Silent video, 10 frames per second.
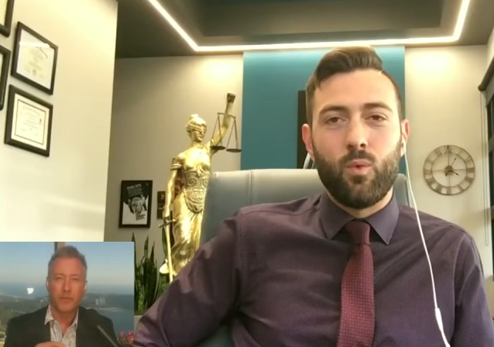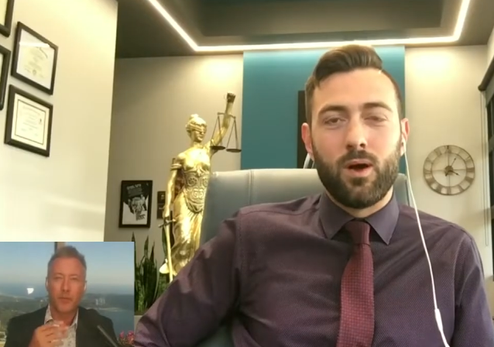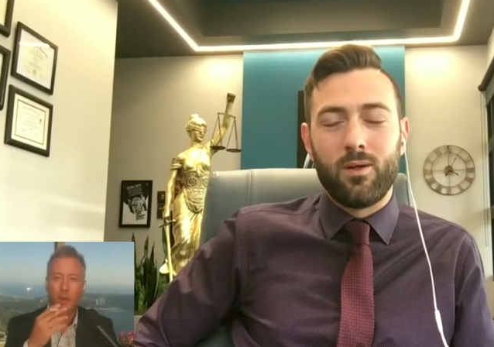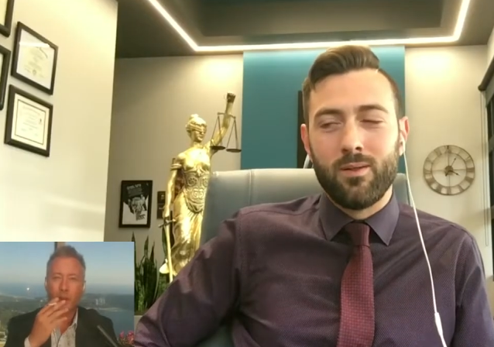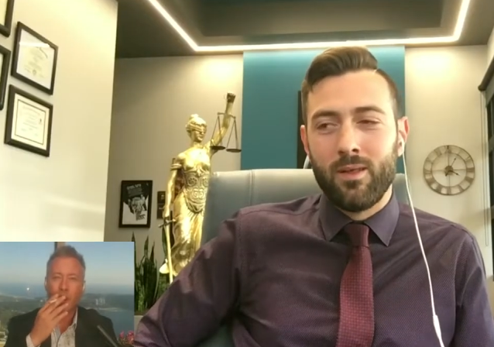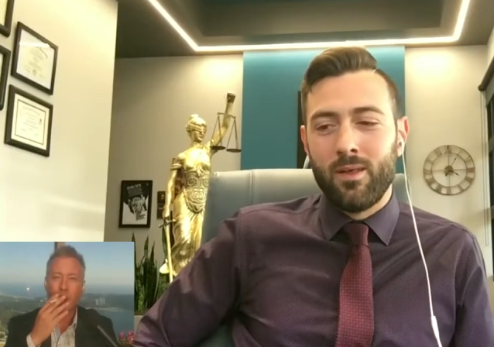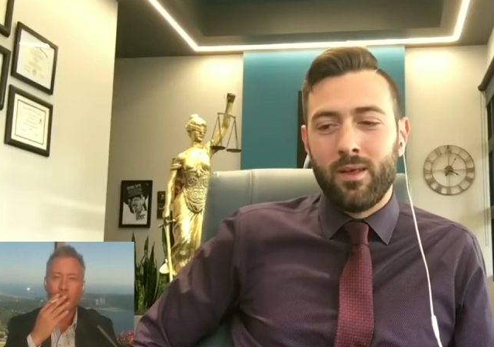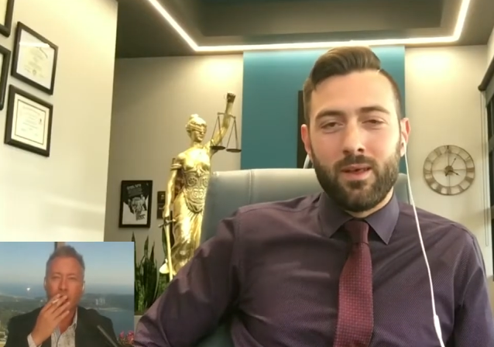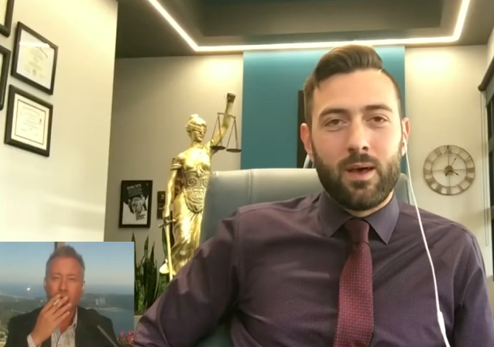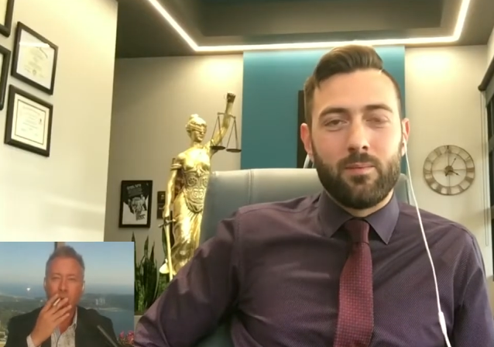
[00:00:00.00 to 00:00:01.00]
Speaker 1: Well,
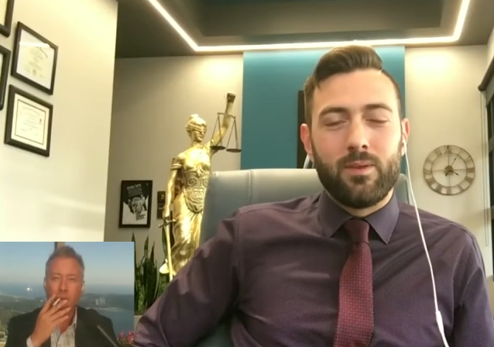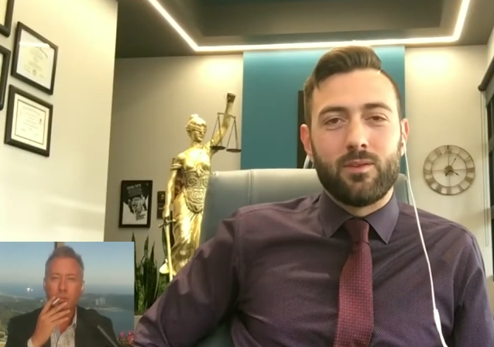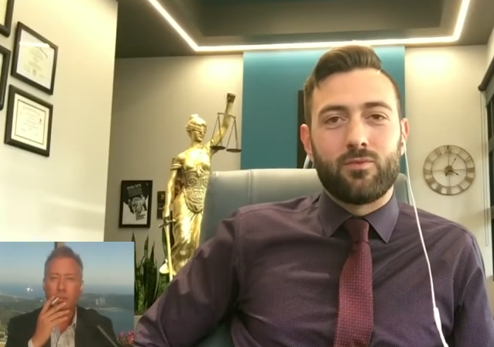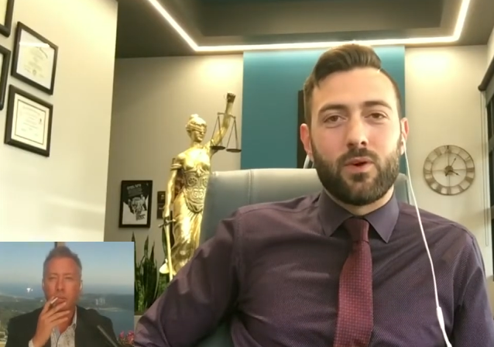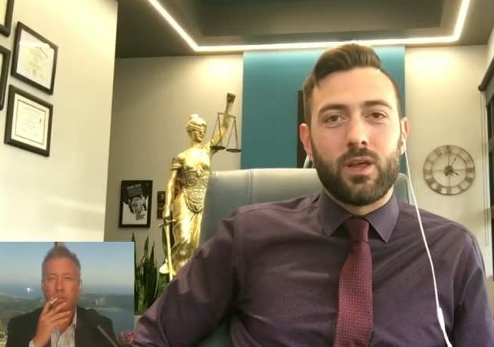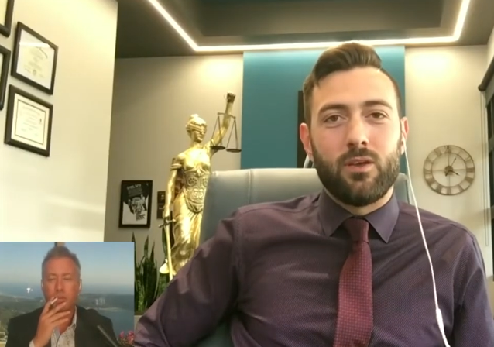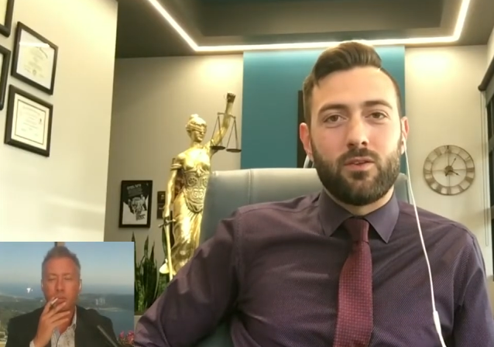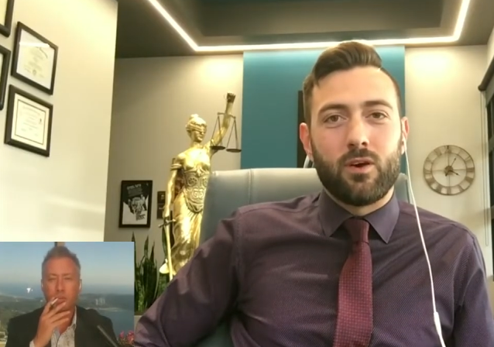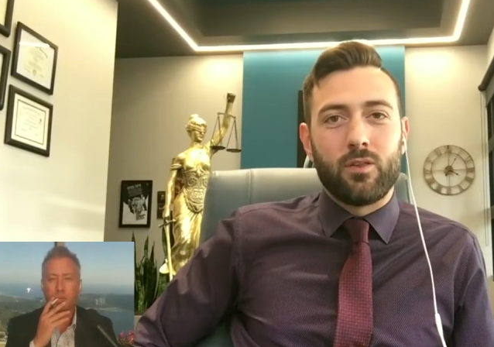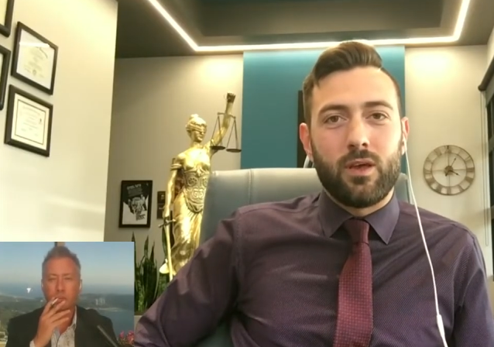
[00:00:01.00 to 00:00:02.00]
I mean, it's funny you
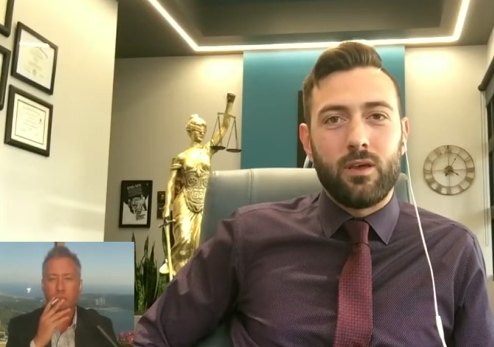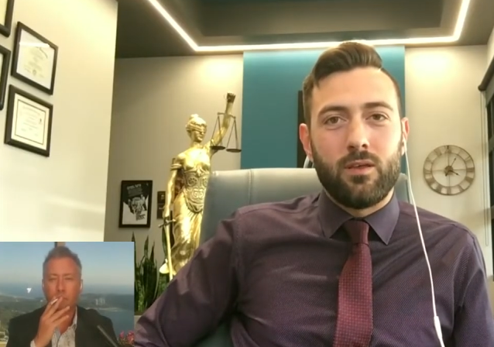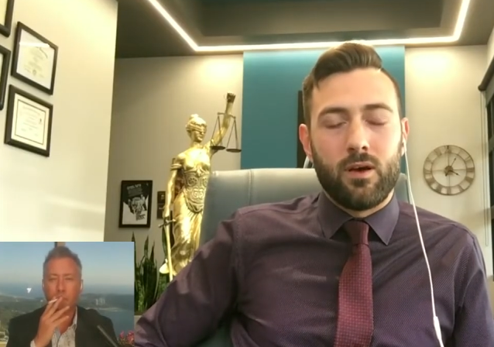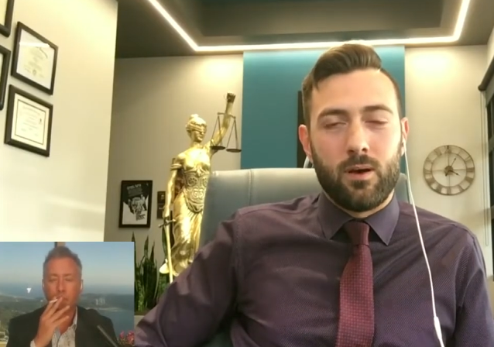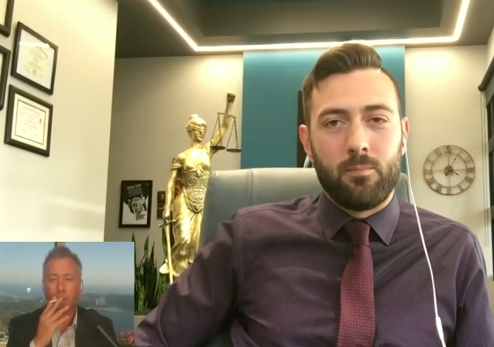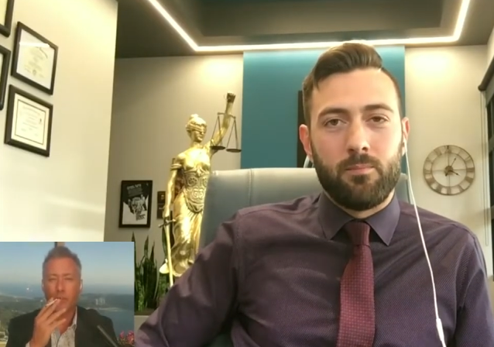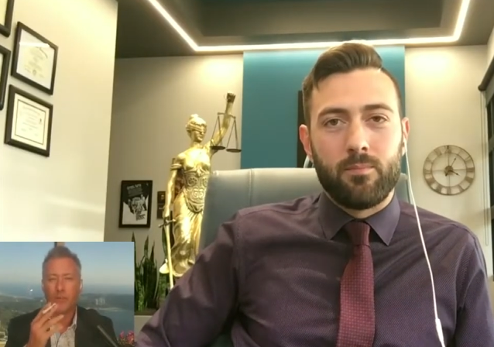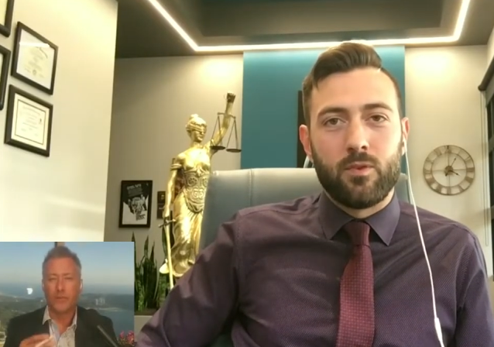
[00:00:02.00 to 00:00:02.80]
tell the um,